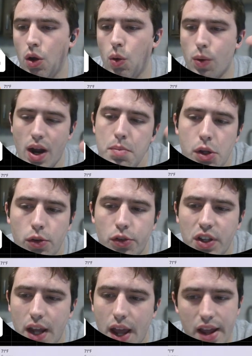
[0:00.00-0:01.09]
when I'm
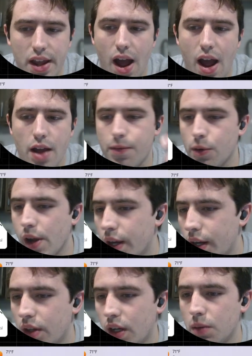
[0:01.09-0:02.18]
using AI for
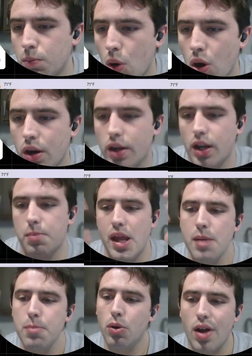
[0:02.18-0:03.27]
anything in marketing,
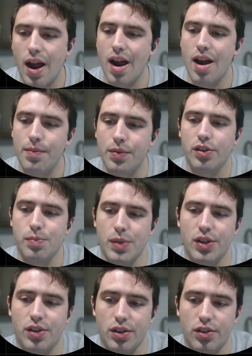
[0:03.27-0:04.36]
people have this
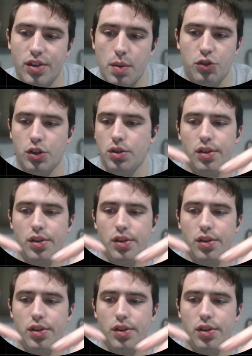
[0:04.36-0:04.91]
misconception.